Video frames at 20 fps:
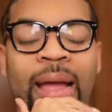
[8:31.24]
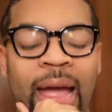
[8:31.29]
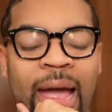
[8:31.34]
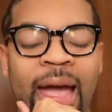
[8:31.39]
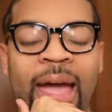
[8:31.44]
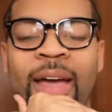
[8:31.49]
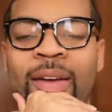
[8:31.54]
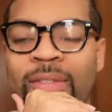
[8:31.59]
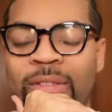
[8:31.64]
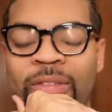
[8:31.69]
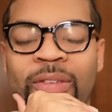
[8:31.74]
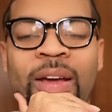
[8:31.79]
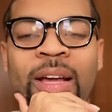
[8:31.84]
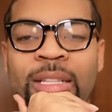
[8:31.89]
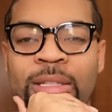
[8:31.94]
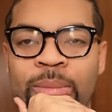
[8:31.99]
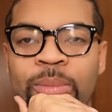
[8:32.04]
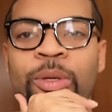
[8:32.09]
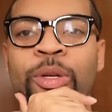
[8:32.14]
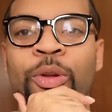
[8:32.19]
I have to find
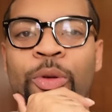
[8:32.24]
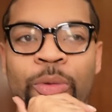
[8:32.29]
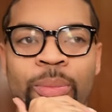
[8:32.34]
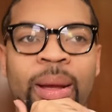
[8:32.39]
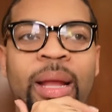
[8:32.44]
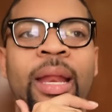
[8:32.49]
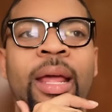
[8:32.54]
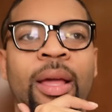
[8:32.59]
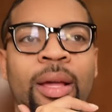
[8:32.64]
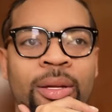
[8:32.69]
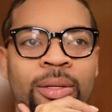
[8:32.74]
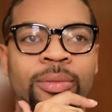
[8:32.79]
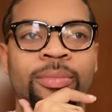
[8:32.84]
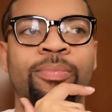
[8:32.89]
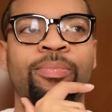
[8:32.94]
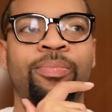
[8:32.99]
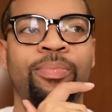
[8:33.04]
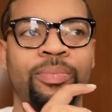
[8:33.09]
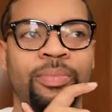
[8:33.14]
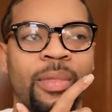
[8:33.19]
something to do with my day.
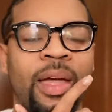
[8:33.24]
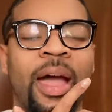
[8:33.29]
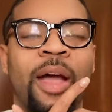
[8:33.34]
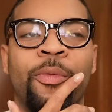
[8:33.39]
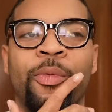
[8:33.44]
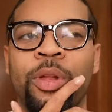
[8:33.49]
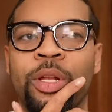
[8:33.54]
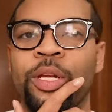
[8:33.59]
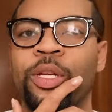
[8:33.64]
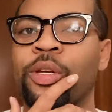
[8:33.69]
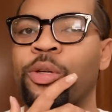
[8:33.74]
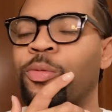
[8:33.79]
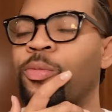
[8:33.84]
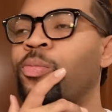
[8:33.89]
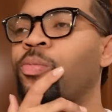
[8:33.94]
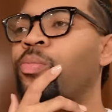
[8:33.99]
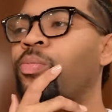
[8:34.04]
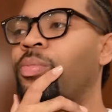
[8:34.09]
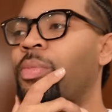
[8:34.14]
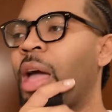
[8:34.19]
I really do.
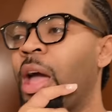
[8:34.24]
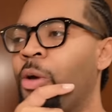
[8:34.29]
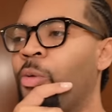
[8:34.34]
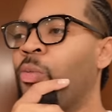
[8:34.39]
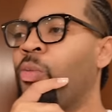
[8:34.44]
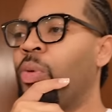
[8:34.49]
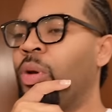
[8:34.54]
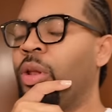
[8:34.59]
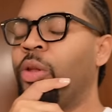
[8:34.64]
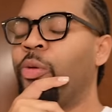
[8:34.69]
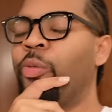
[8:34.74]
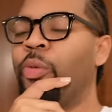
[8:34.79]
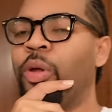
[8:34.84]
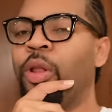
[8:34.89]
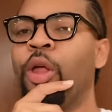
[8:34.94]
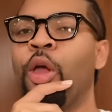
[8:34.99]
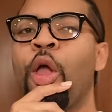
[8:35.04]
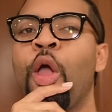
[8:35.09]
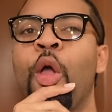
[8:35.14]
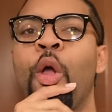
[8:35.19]
I really,
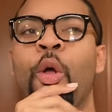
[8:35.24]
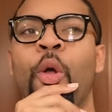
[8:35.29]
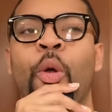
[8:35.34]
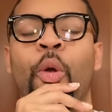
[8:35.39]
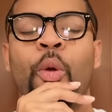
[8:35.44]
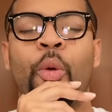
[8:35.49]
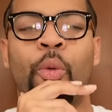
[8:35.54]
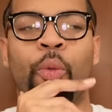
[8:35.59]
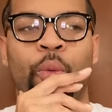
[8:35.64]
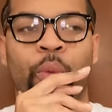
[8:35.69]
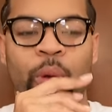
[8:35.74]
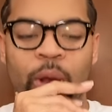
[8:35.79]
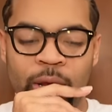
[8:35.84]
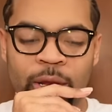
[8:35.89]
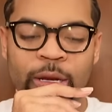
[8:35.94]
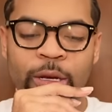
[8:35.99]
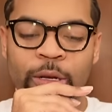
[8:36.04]
really, really